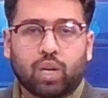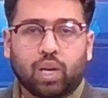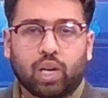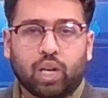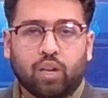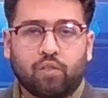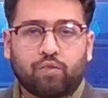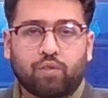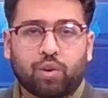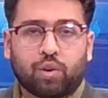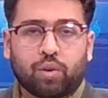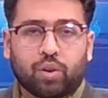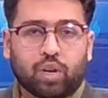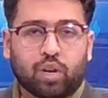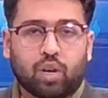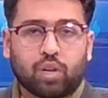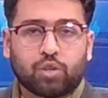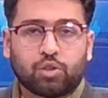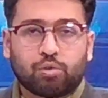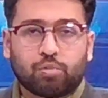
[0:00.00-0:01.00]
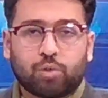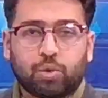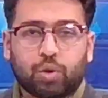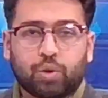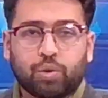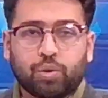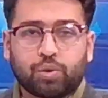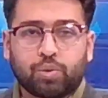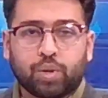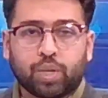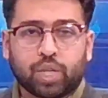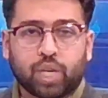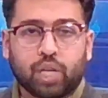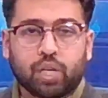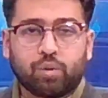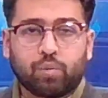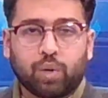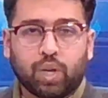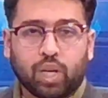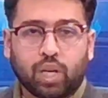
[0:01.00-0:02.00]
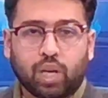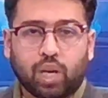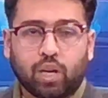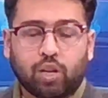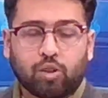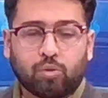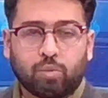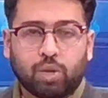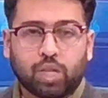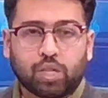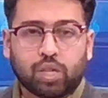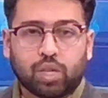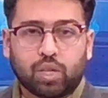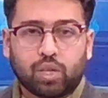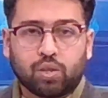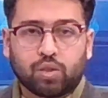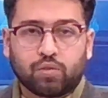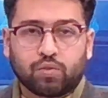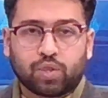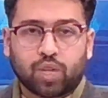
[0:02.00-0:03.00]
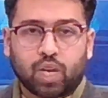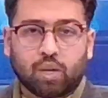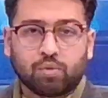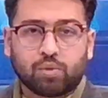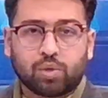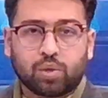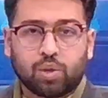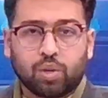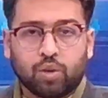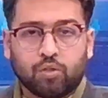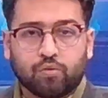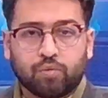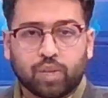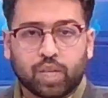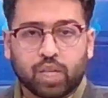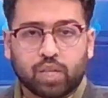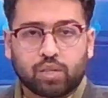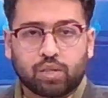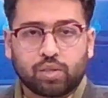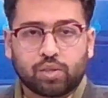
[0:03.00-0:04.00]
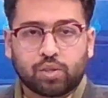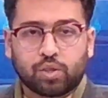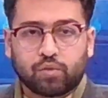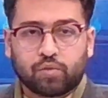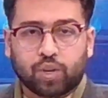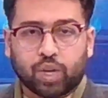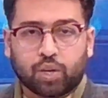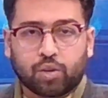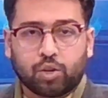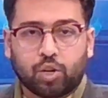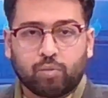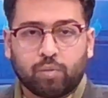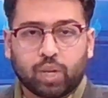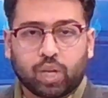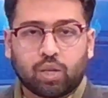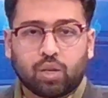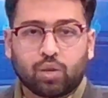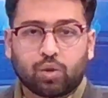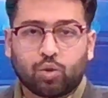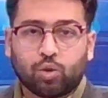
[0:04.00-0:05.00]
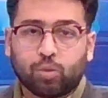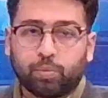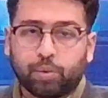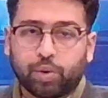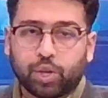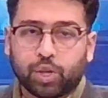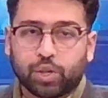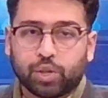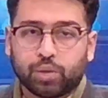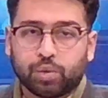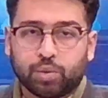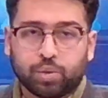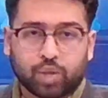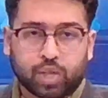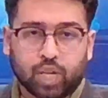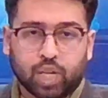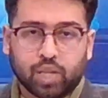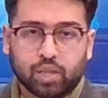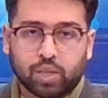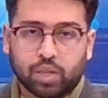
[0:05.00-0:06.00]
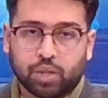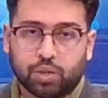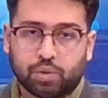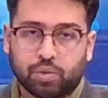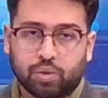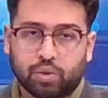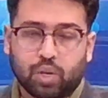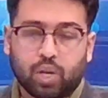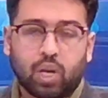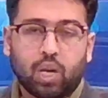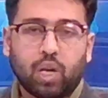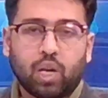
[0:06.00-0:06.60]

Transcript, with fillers: leave for Iran tomorrow to attend 28th meeting of Council of Ministers of Economic Cooperation Organization.